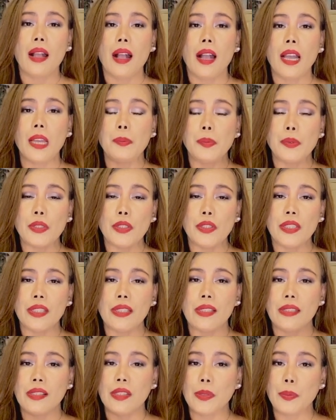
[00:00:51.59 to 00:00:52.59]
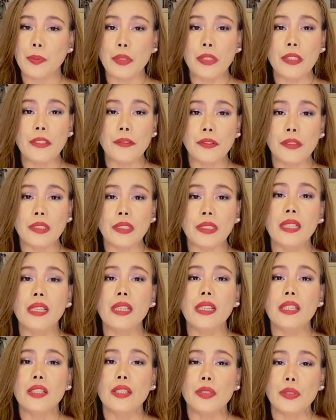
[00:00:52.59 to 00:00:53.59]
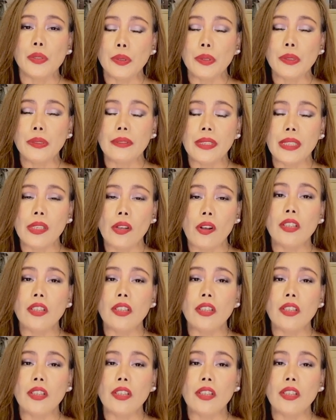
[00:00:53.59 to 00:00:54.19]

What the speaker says: I purchased this beautiful jewelry